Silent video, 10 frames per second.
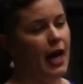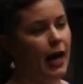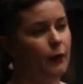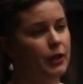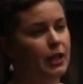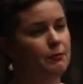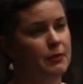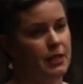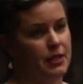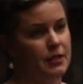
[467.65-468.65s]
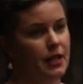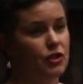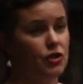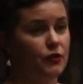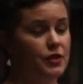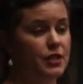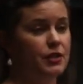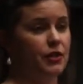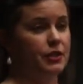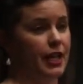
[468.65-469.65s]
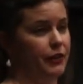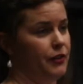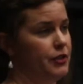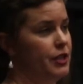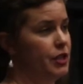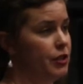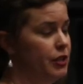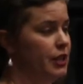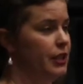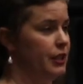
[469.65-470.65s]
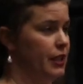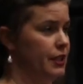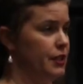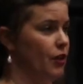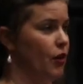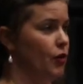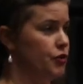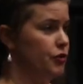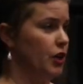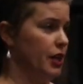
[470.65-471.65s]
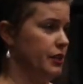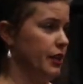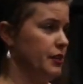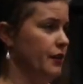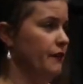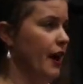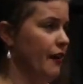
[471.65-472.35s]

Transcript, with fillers: Equity means that services are tailored to the unique needs and cultural context of